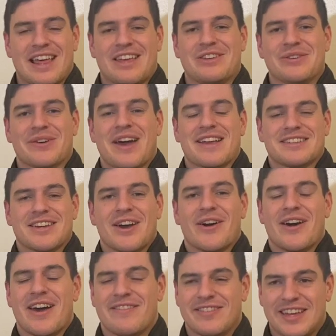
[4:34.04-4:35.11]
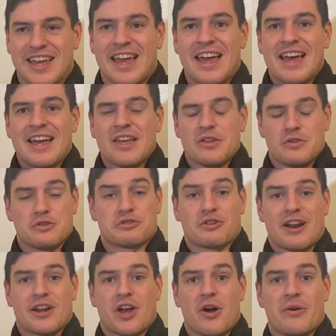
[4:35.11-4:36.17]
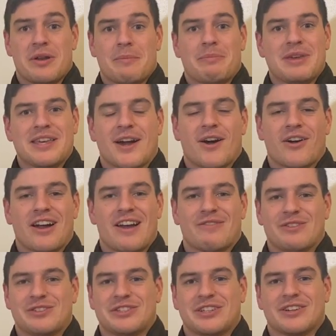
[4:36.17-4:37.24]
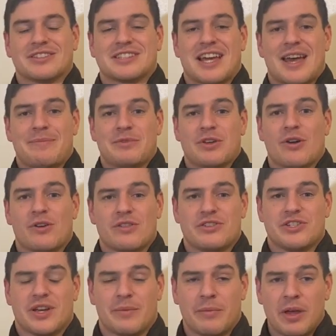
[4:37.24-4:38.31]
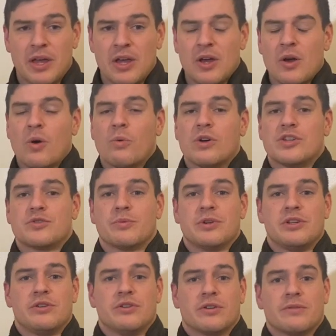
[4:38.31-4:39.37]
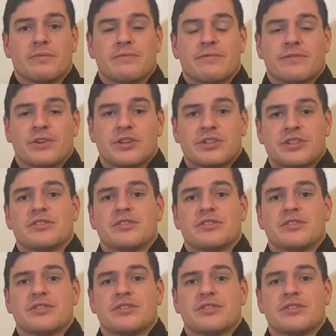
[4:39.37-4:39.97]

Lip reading: that you like to go heavy. You just try to go in and PR every single time you go to the gym, which when you're first